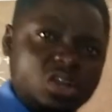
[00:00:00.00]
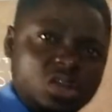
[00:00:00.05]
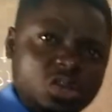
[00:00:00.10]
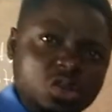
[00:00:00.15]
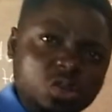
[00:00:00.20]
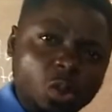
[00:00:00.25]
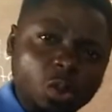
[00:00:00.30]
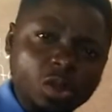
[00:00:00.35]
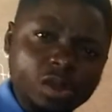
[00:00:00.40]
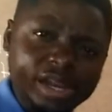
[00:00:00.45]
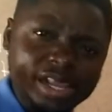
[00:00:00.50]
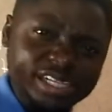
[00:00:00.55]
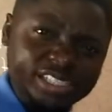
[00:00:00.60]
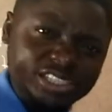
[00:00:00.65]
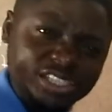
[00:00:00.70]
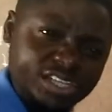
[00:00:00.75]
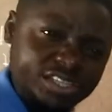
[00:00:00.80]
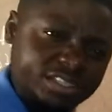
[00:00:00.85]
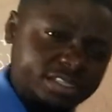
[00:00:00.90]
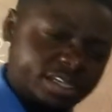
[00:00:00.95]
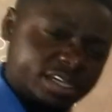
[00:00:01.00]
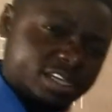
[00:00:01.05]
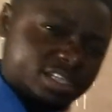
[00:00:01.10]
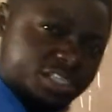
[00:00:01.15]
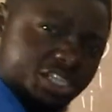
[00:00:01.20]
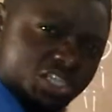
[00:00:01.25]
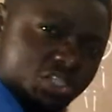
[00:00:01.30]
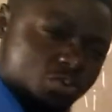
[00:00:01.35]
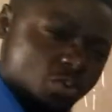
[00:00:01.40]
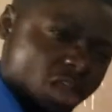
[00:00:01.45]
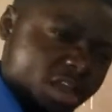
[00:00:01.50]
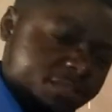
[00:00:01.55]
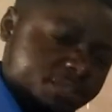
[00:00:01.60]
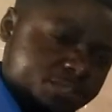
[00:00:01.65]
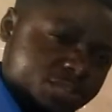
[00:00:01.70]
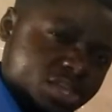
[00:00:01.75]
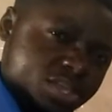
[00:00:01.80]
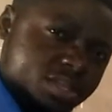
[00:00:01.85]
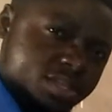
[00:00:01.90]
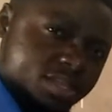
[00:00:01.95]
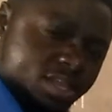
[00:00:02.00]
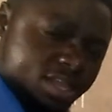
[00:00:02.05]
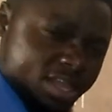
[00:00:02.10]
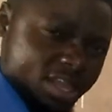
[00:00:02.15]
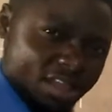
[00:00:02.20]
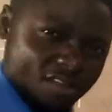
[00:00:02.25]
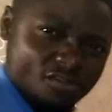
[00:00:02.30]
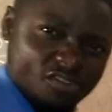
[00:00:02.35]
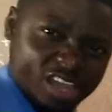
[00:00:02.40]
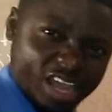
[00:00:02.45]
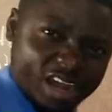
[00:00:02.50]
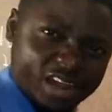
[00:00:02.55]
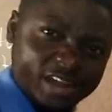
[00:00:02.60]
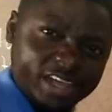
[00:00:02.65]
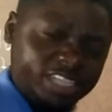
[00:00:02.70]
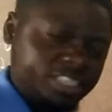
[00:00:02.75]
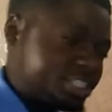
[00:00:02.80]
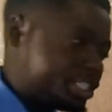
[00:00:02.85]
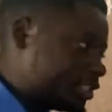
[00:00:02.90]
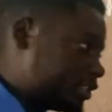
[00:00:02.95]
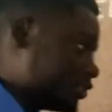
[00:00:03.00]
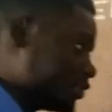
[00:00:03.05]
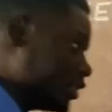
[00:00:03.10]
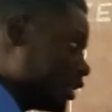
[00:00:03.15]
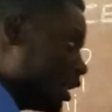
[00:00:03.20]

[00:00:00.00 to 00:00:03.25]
no lesions. Stage 1B, there are lesions.